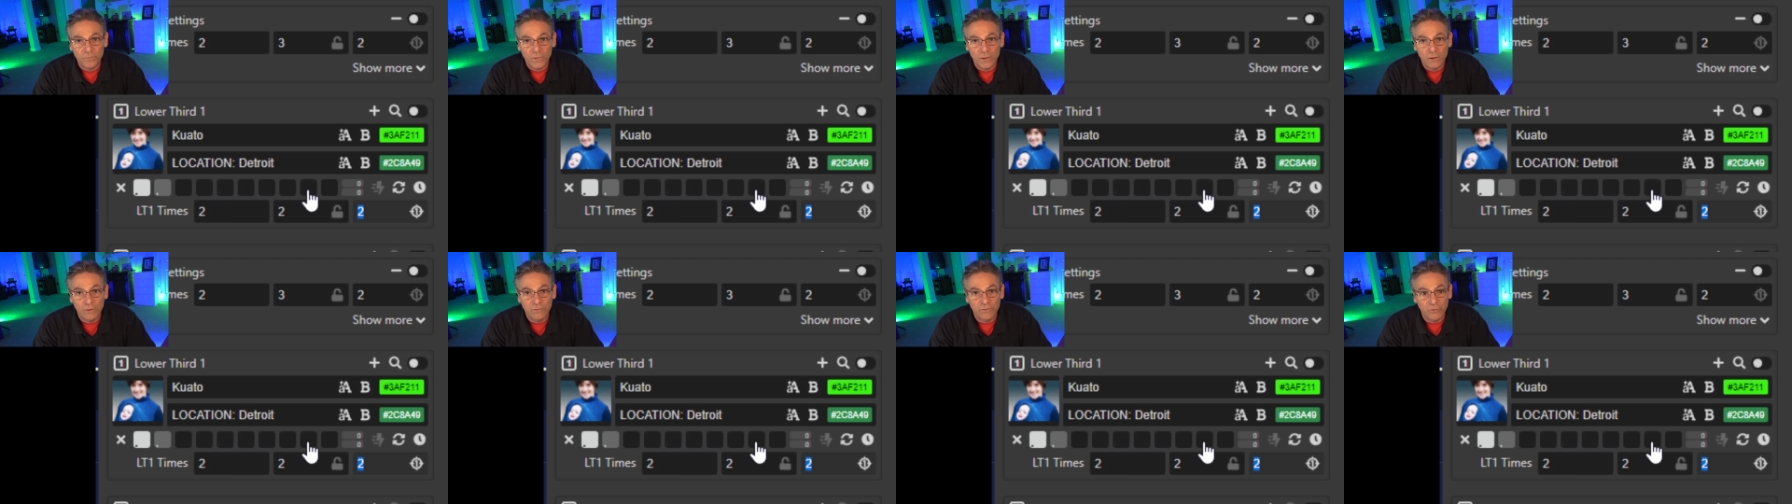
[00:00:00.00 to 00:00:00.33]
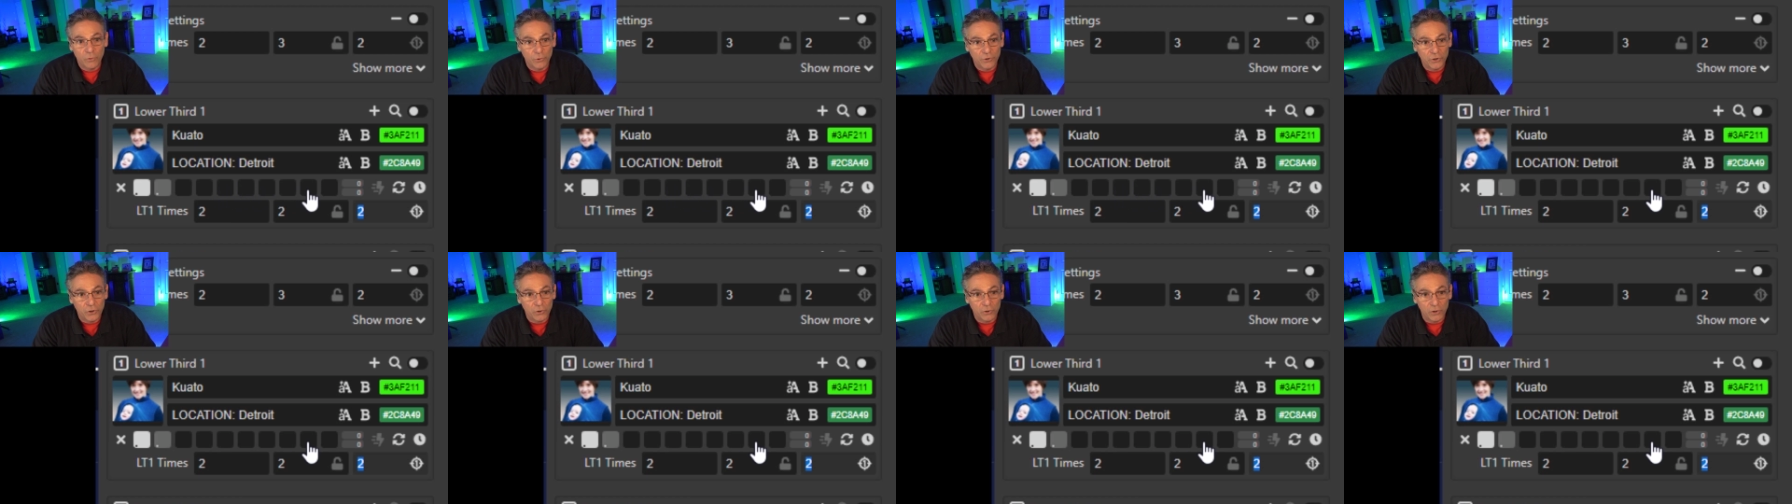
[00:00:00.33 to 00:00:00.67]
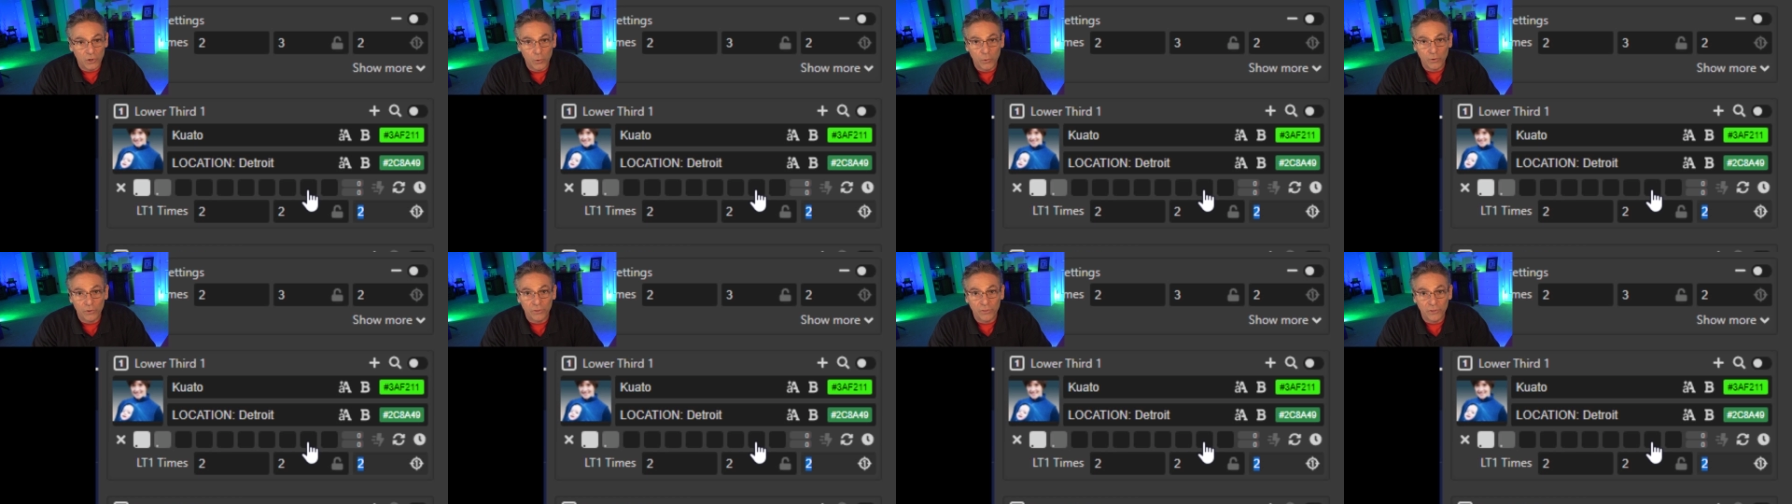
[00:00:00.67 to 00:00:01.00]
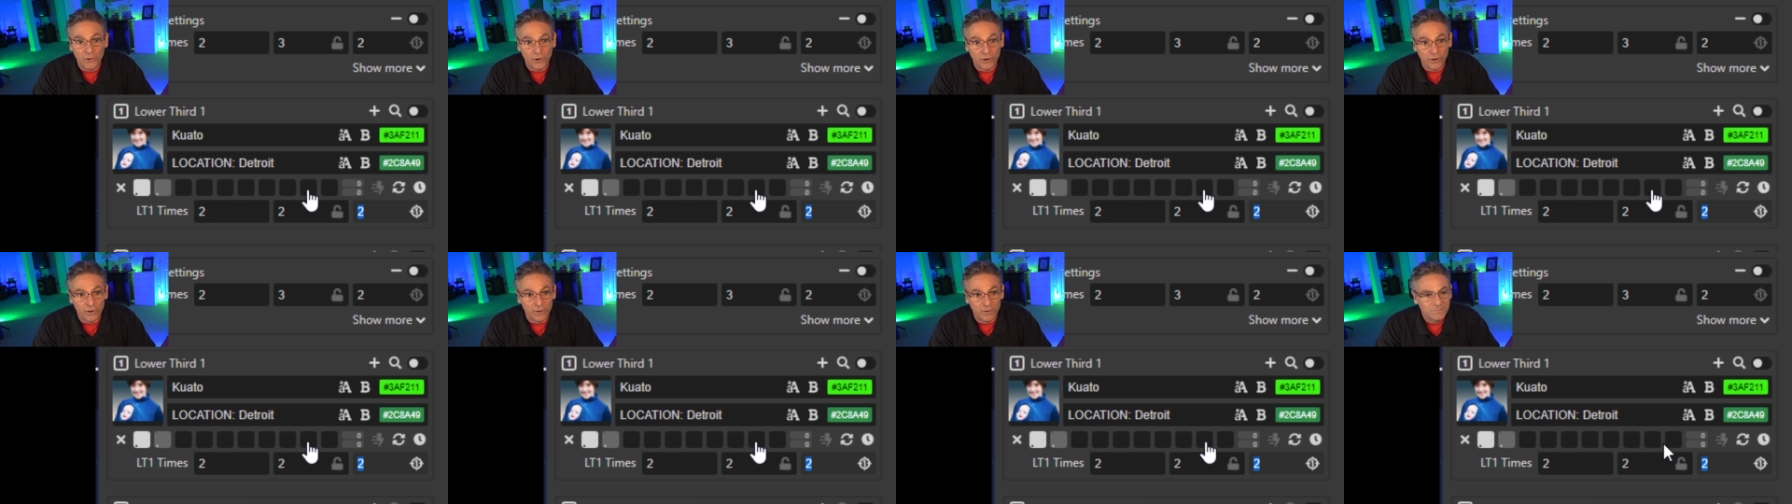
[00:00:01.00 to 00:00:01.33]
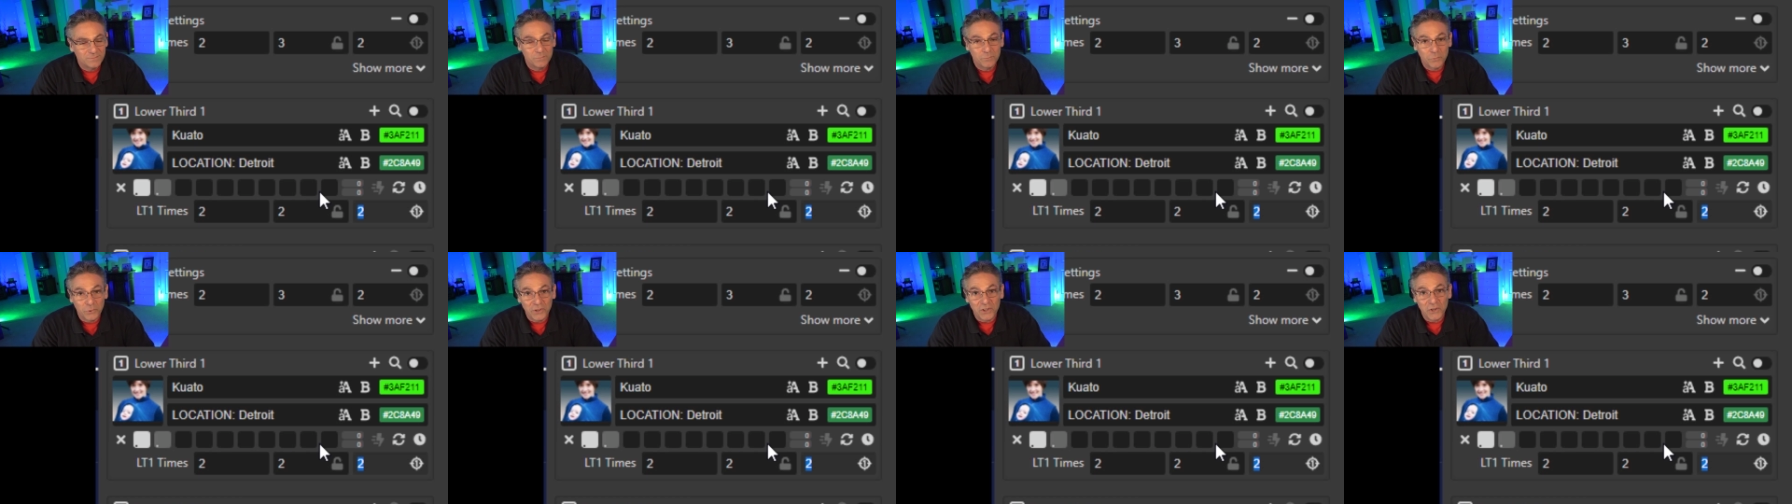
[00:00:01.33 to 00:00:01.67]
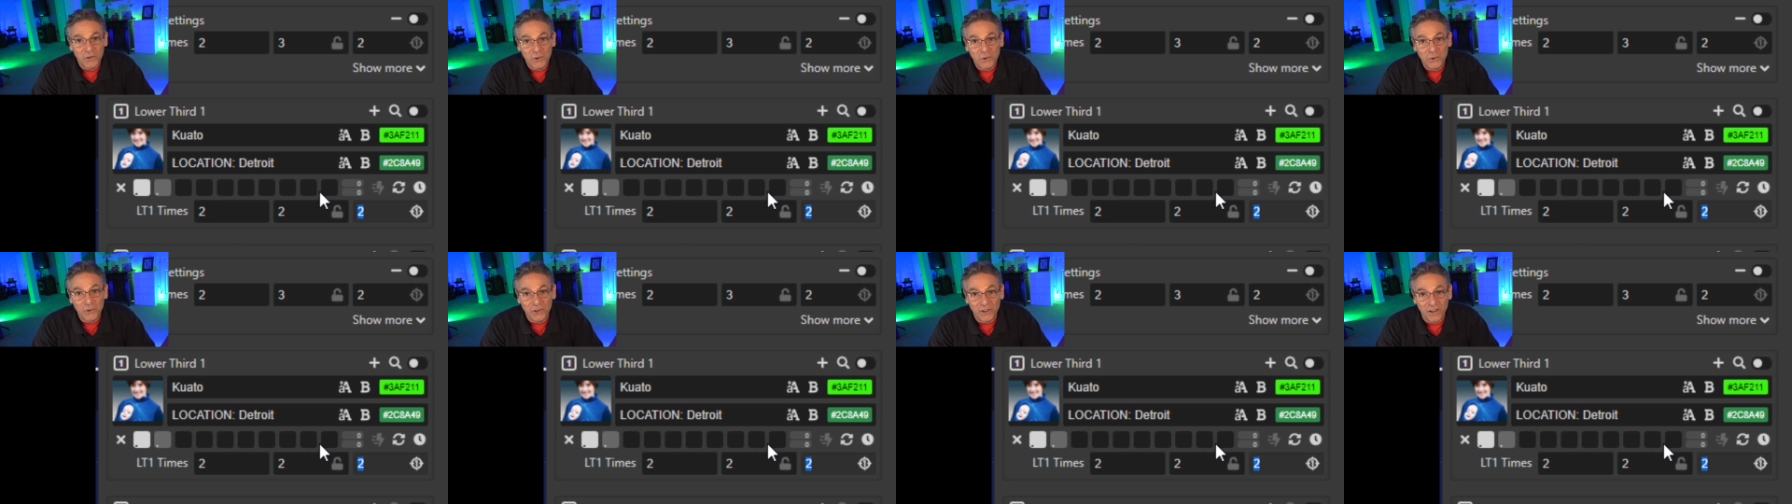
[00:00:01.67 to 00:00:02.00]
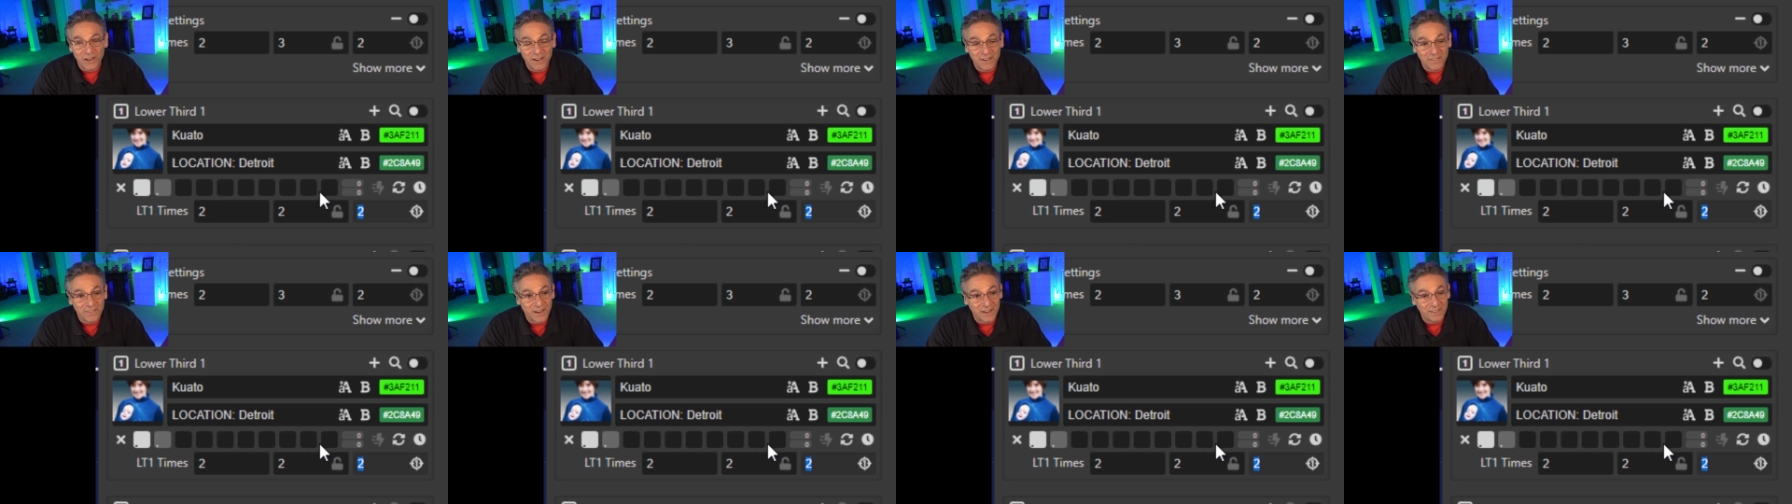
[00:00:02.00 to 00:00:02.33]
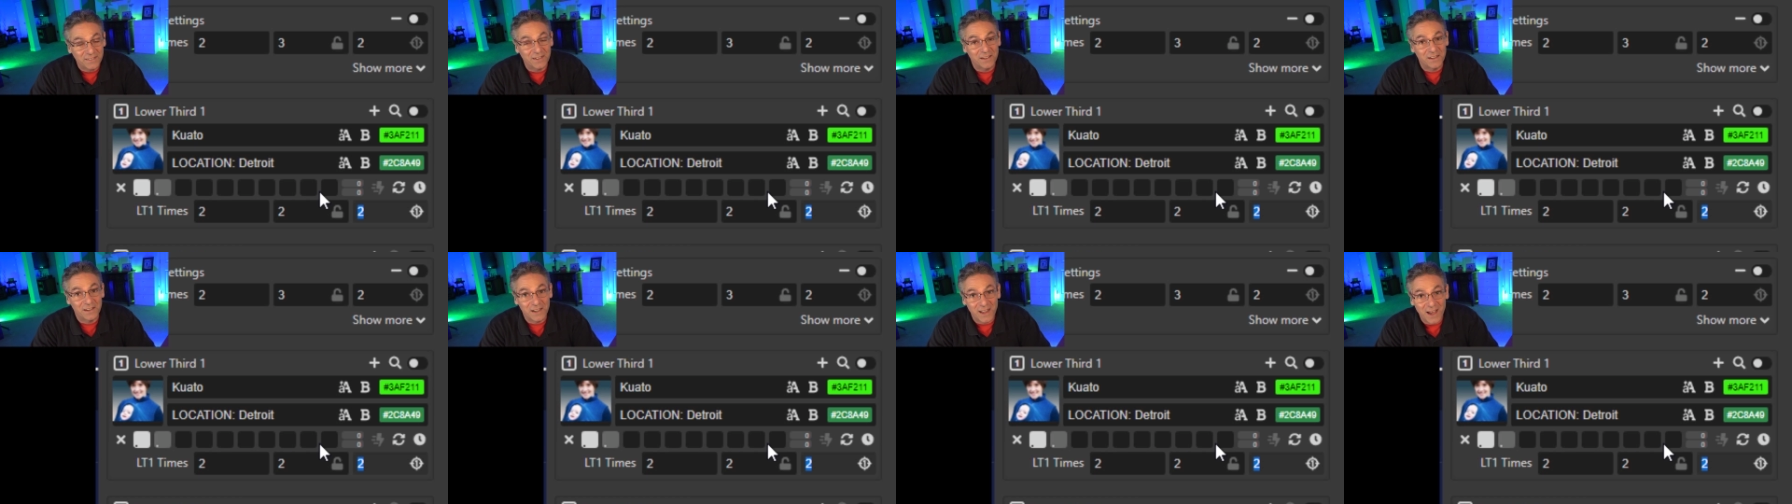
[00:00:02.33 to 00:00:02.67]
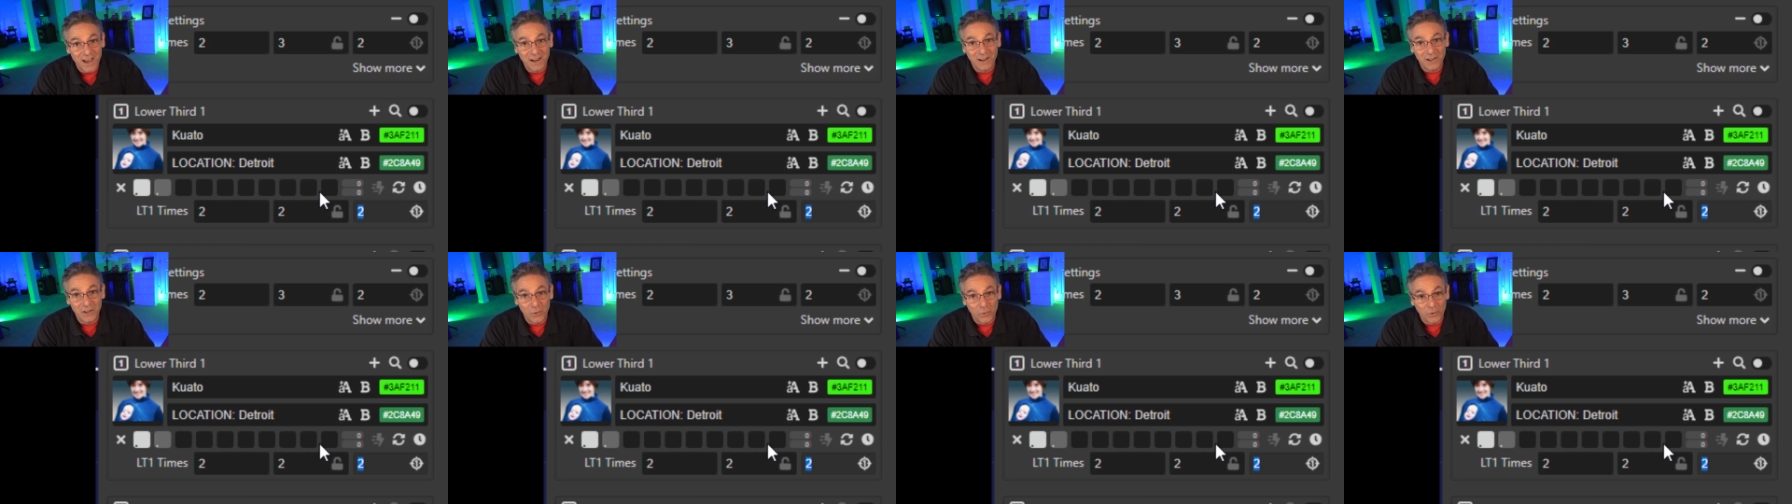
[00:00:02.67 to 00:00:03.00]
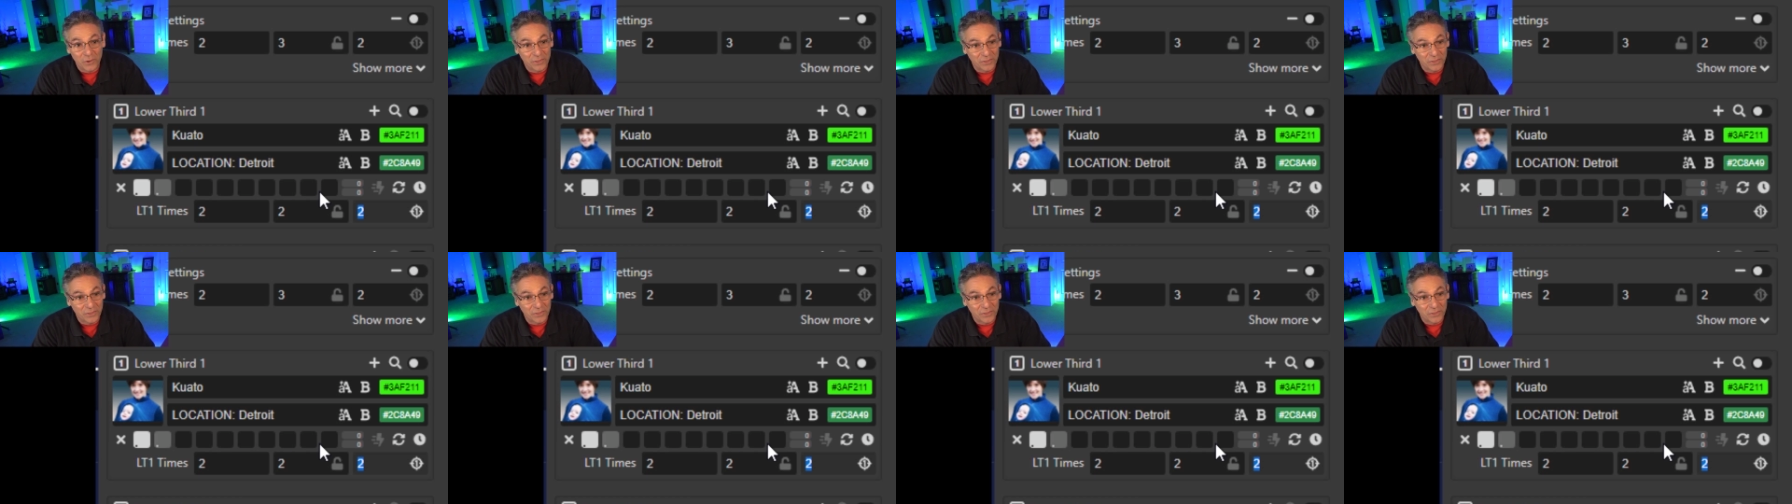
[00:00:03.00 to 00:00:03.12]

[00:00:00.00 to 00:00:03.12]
for your lower third. Pretty cool, huh? That's a lot of lower